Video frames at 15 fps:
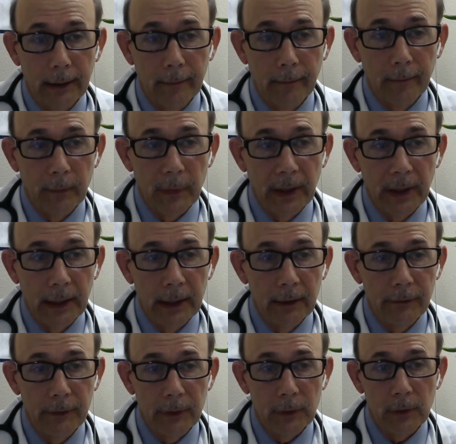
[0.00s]
if
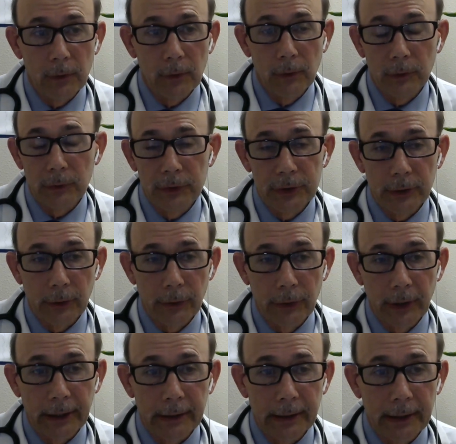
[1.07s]
you still think
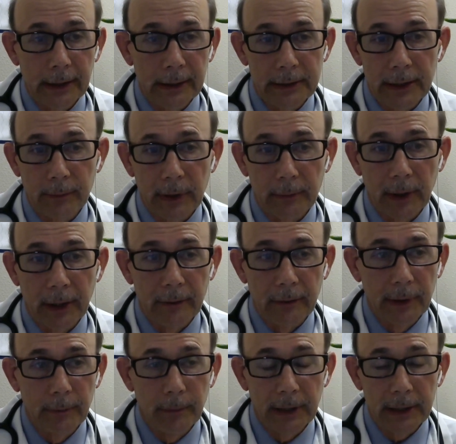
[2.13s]
that something might have been
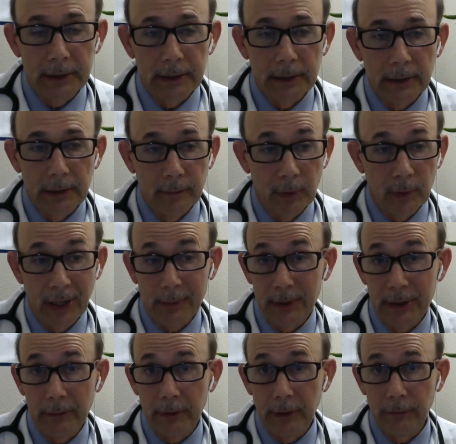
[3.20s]
missed, perhaps even
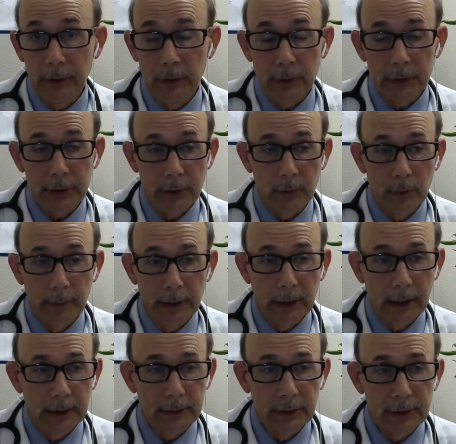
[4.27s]
if you do see a
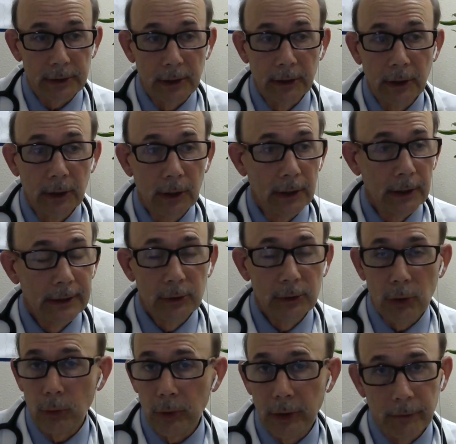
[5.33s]
rheumatologist, don't
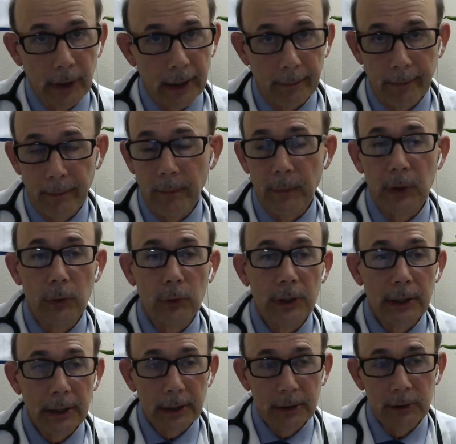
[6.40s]
give up. You need
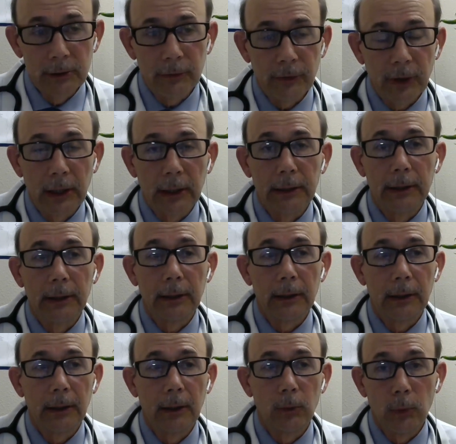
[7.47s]
to find a
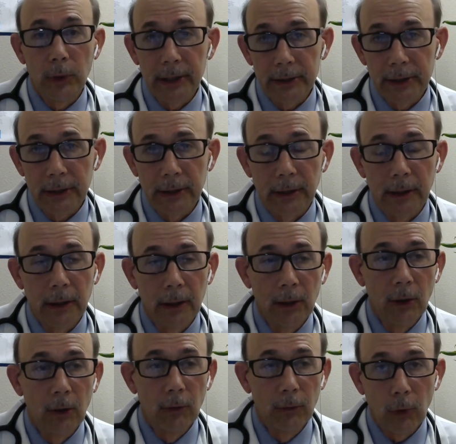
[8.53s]
reason
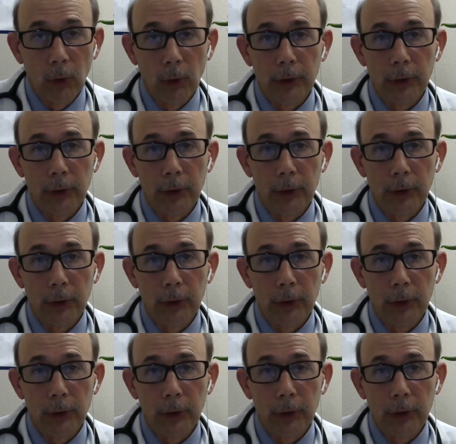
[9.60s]
for your back